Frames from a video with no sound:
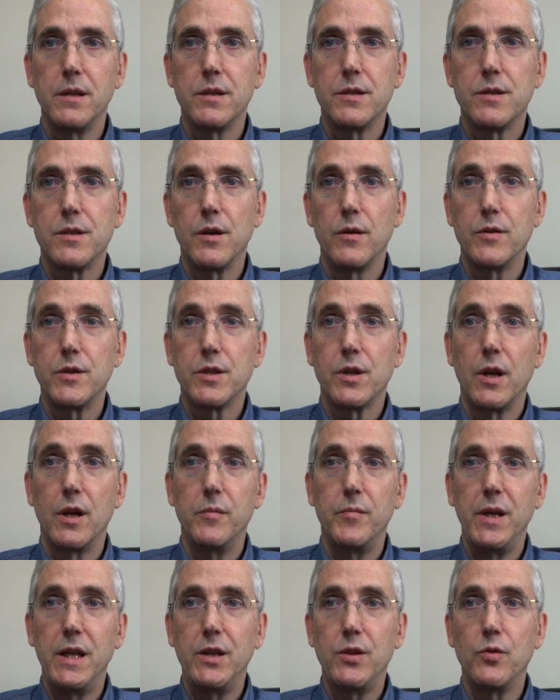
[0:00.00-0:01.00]
So it's going to
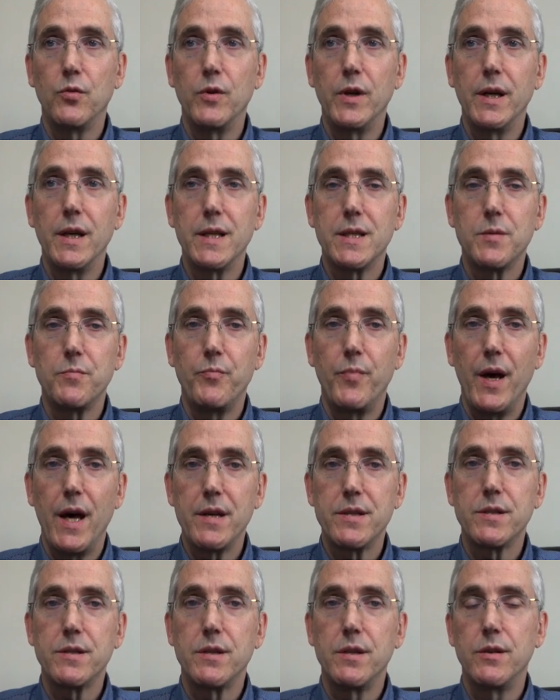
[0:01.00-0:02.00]
be doing its
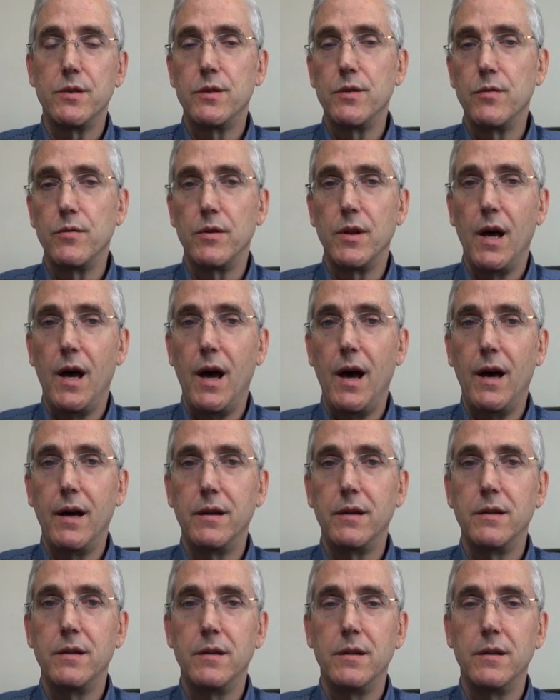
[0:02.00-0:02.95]
best to do that.